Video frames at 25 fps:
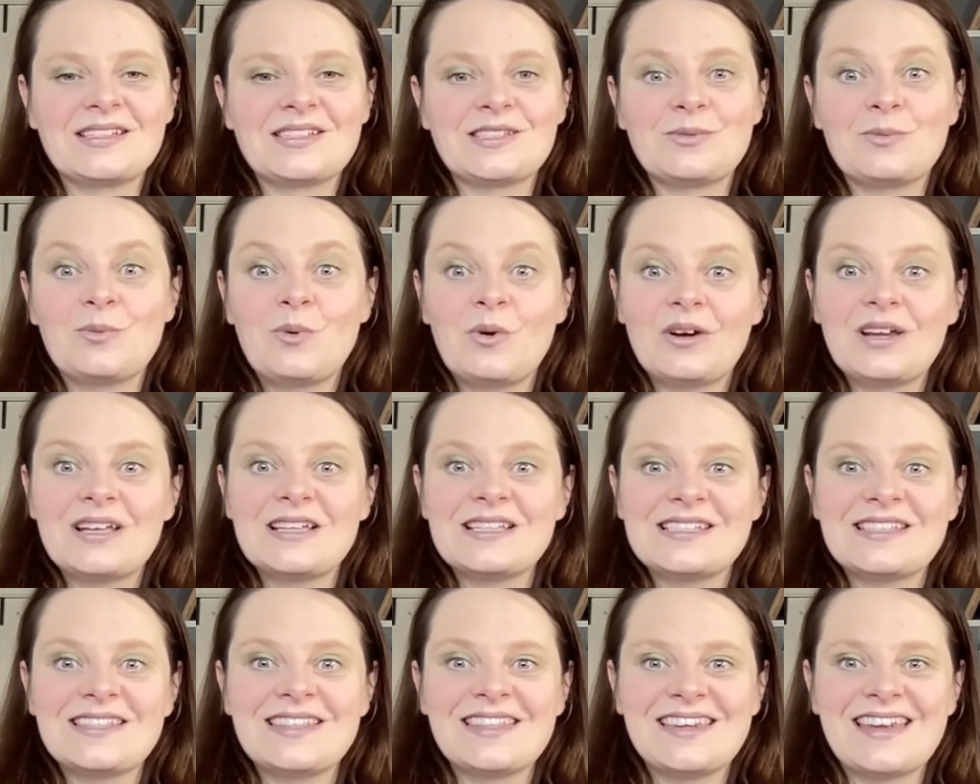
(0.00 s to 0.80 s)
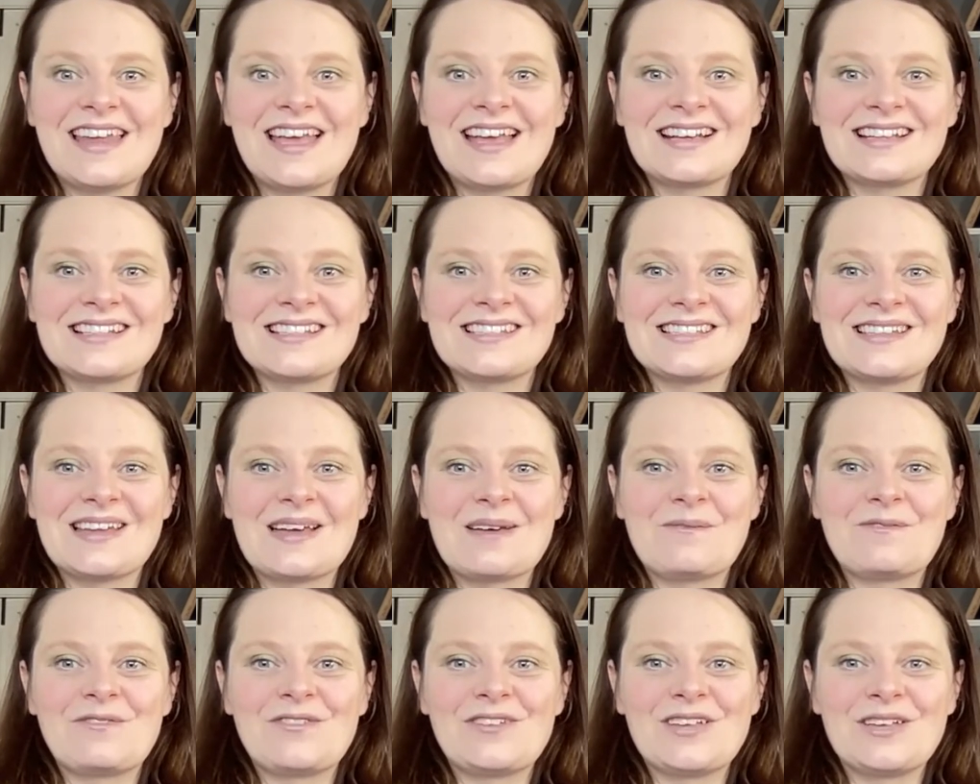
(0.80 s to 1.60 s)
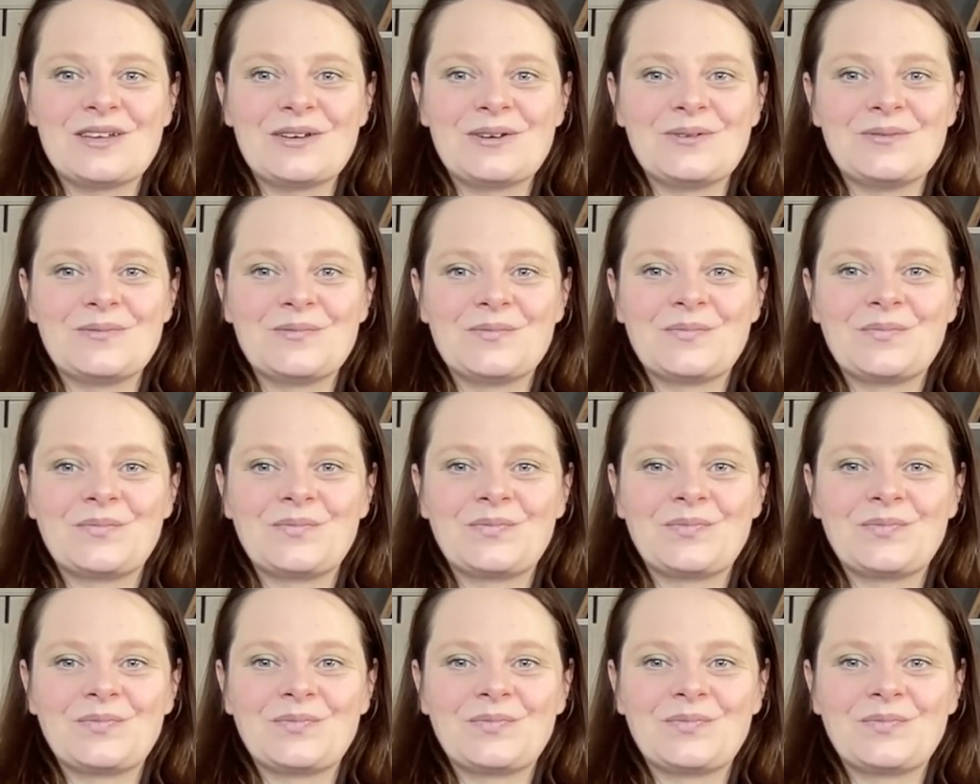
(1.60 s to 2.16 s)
So what is the next step for you?